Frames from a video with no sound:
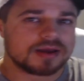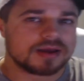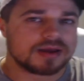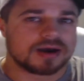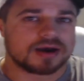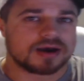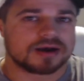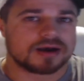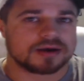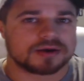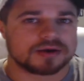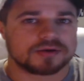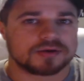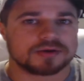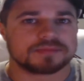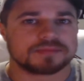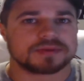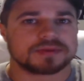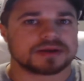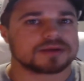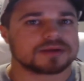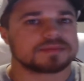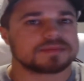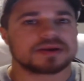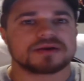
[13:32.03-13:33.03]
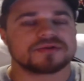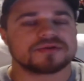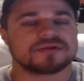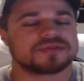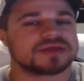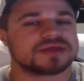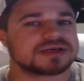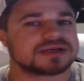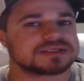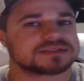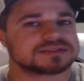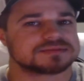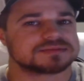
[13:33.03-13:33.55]
uh, go to bigger, better
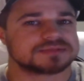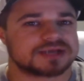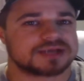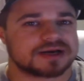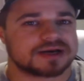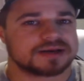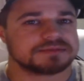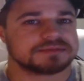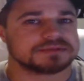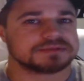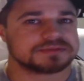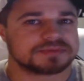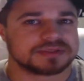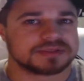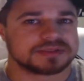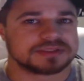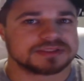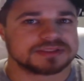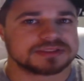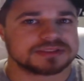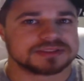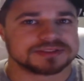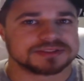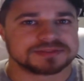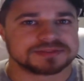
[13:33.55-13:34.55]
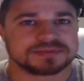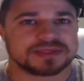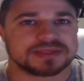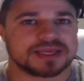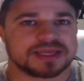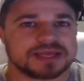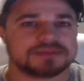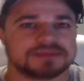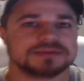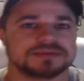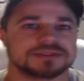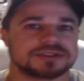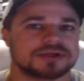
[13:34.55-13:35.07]
things sometimes, but just be
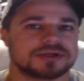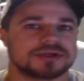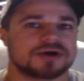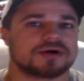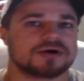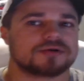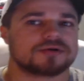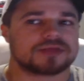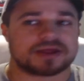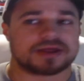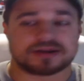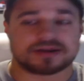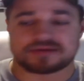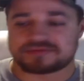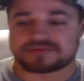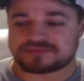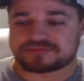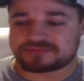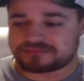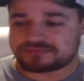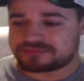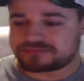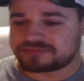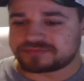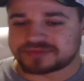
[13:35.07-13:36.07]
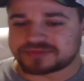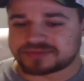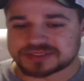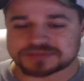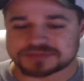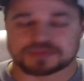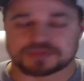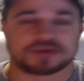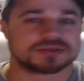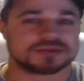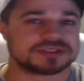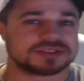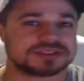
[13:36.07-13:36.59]
able to know that if this
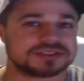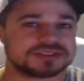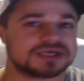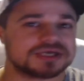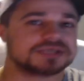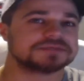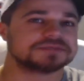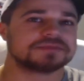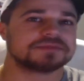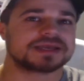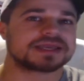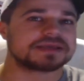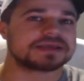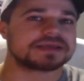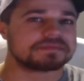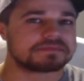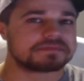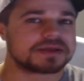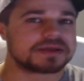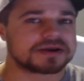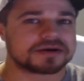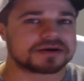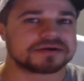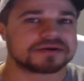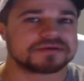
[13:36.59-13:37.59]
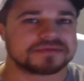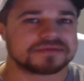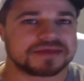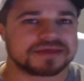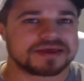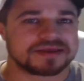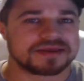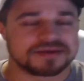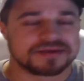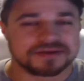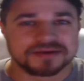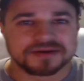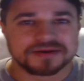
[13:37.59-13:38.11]
person does make it bigger,
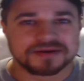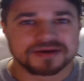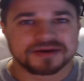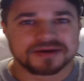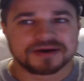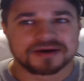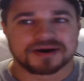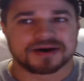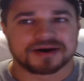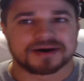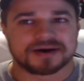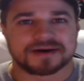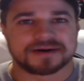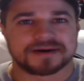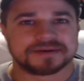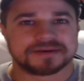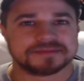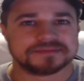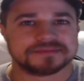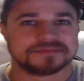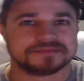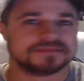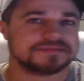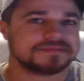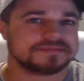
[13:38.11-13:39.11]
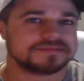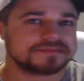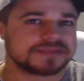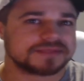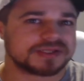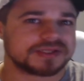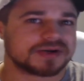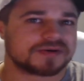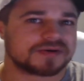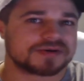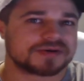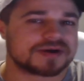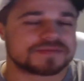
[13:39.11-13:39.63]
then um, you
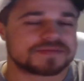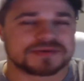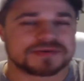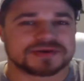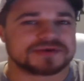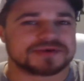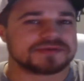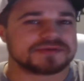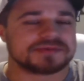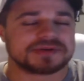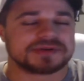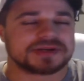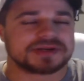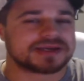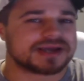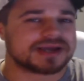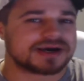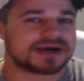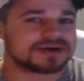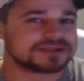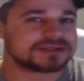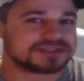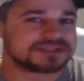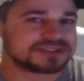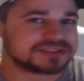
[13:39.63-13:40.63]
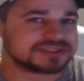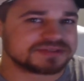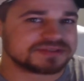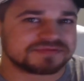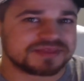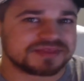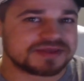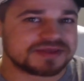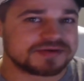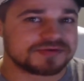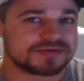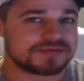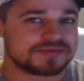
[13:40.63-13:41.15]
know, a couple community colleges if
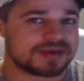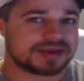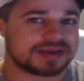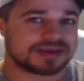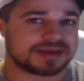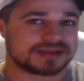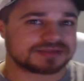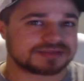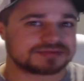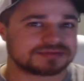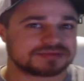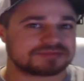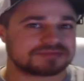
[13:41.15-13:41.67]
they do make it